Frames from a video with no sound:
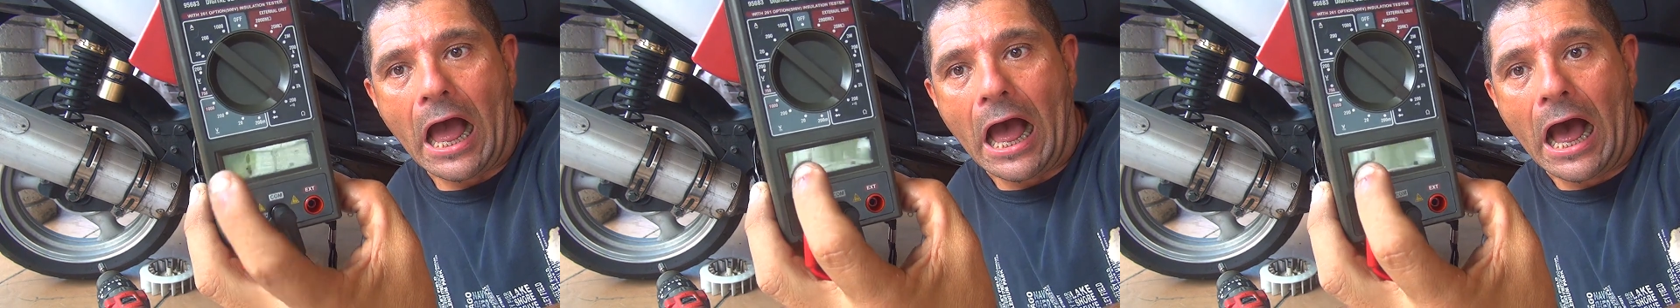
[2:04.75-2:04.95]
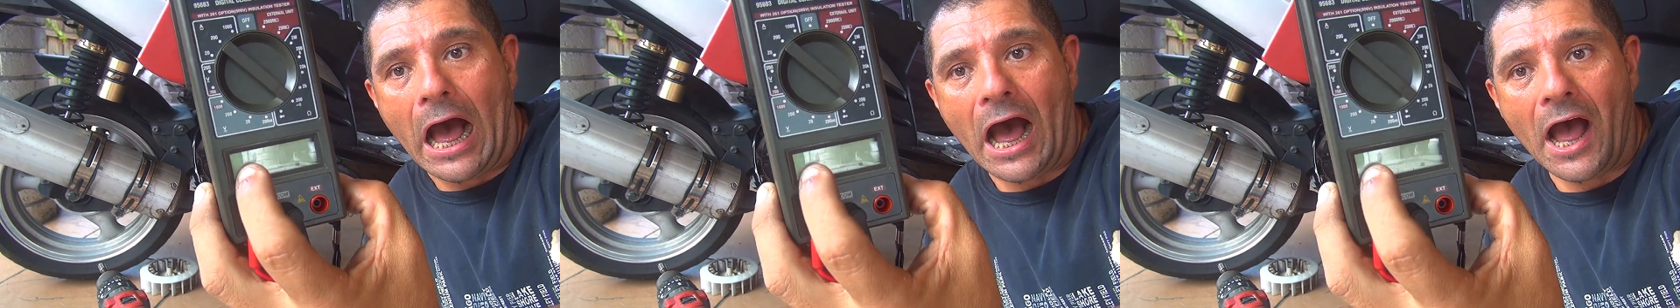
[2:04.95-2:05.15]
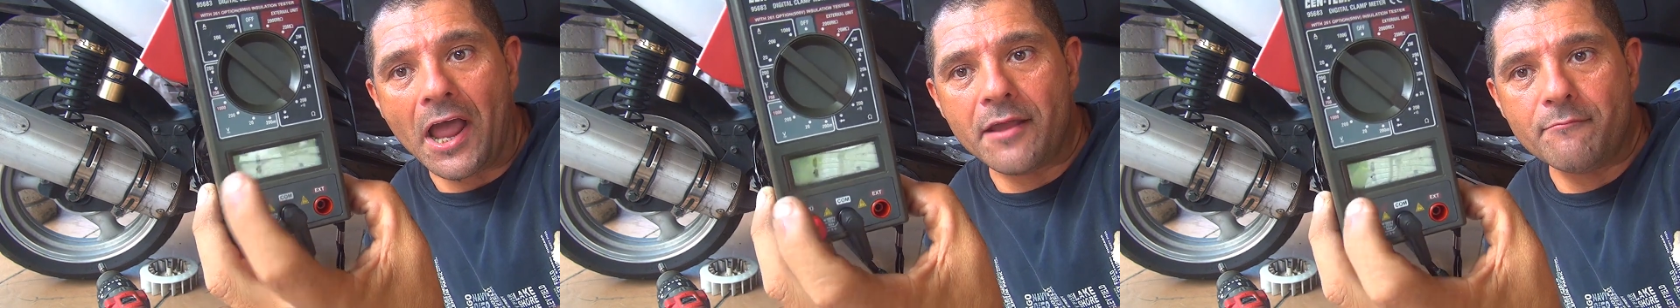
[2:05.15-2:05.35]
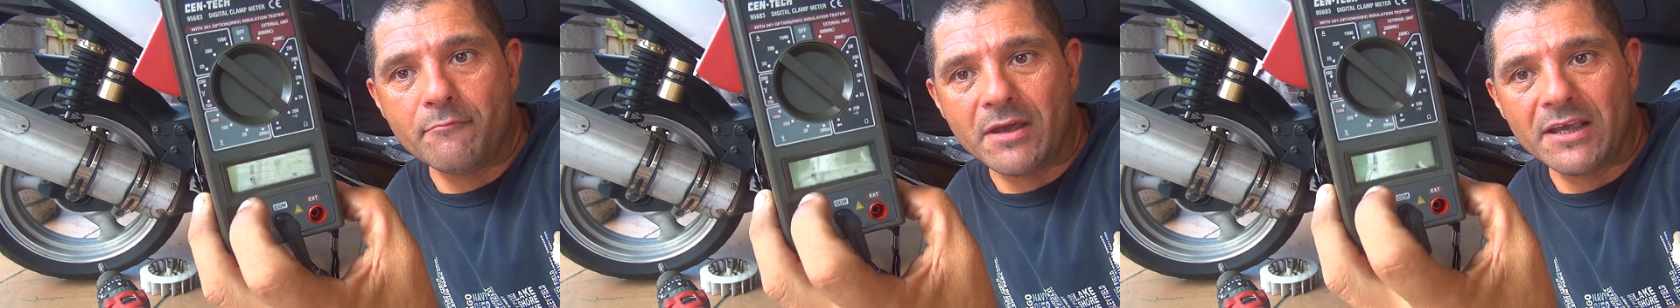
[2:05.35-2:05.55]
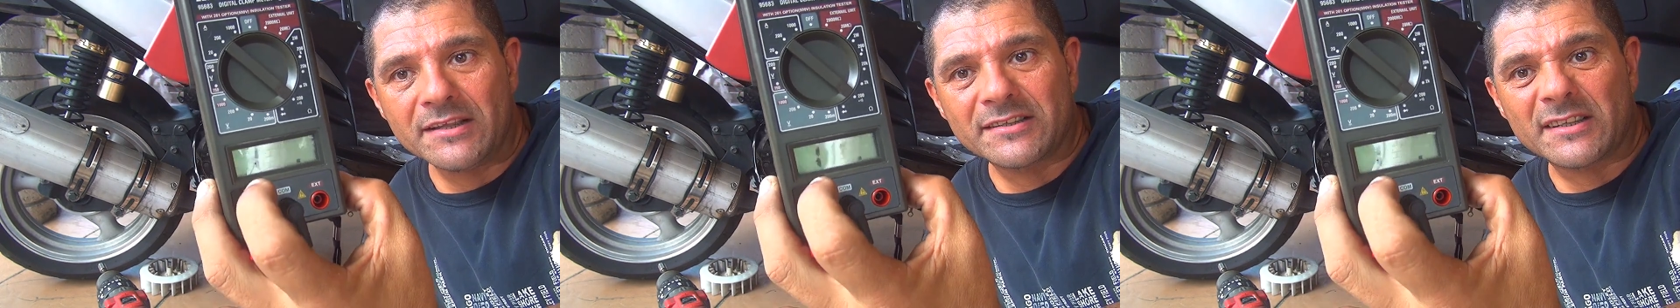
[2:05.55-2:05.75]
I
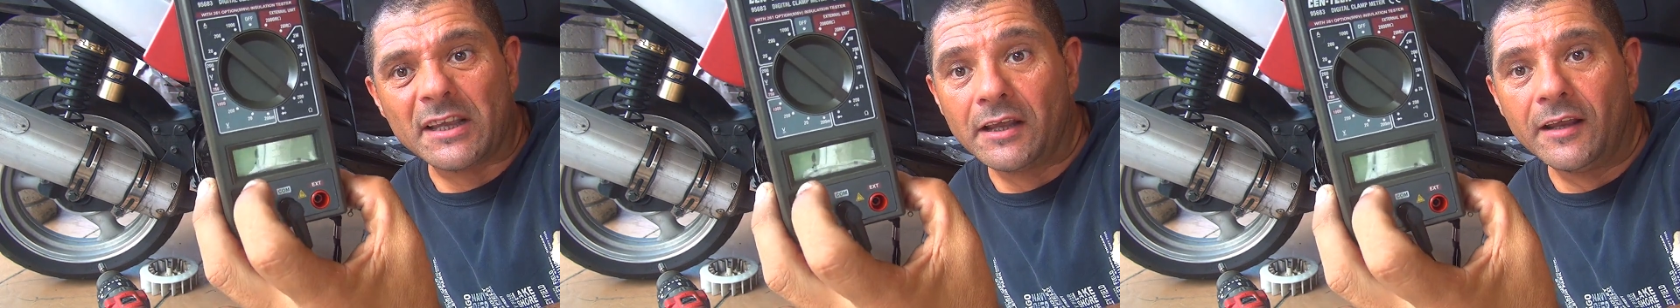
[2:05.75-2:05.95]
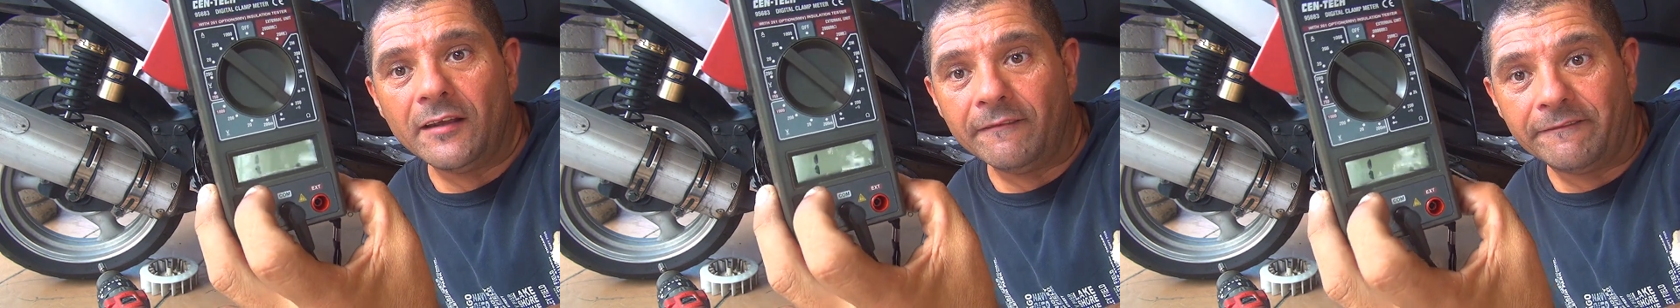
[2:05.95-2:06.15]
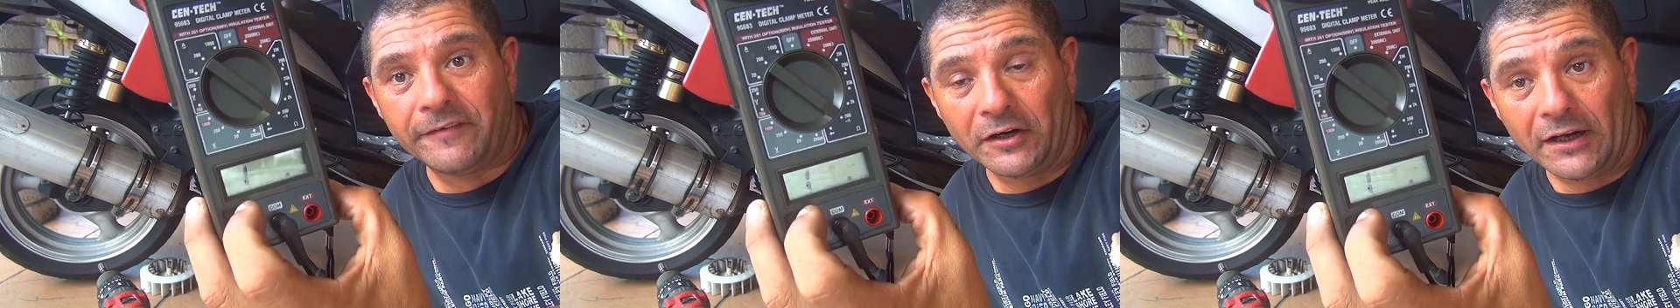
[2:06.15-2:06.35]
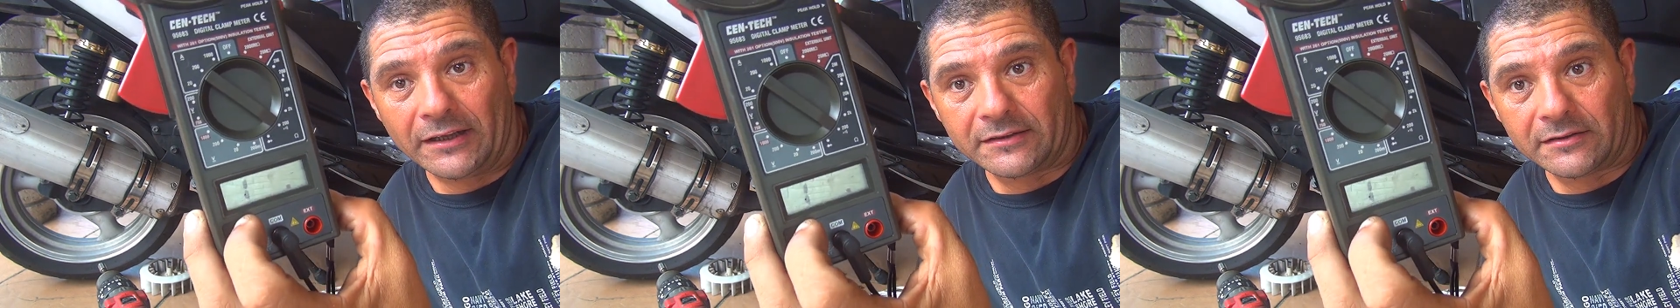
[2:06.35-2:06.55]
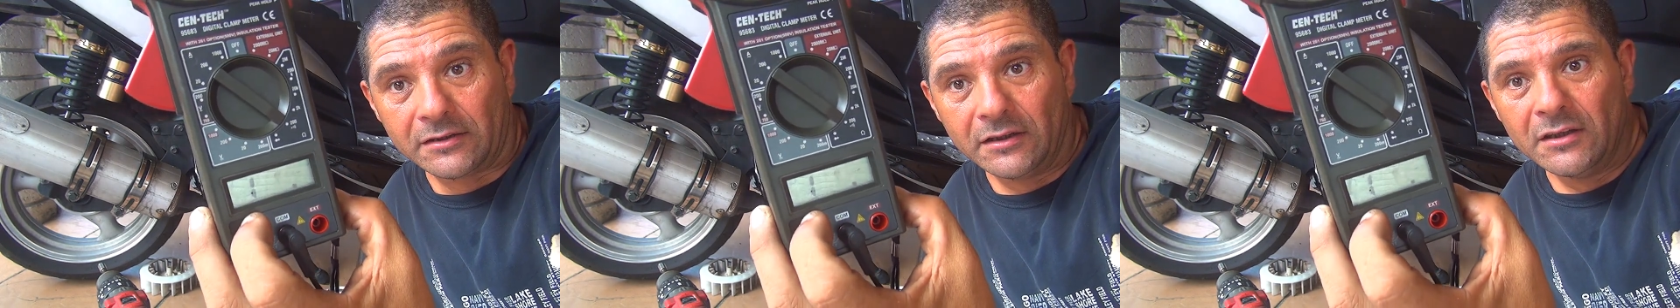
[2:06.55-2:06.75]
means
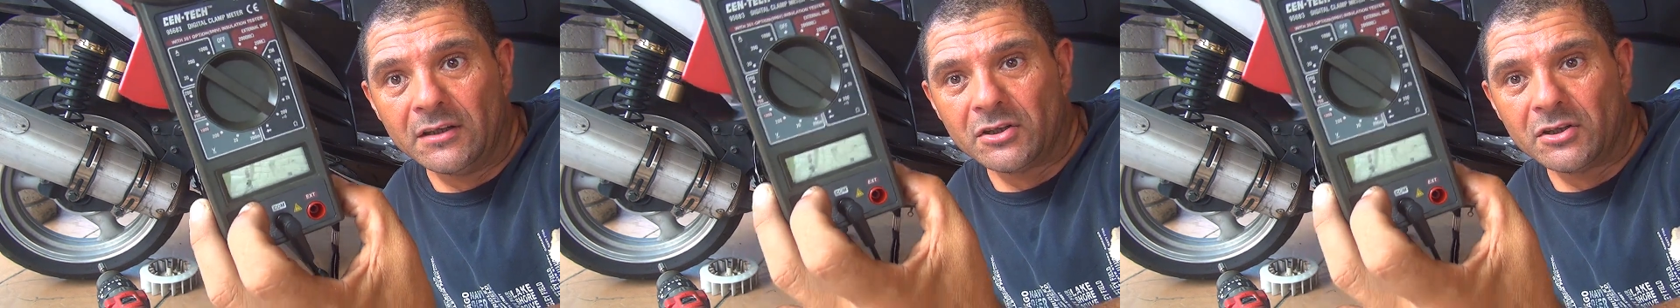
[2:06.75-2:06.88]
infinite.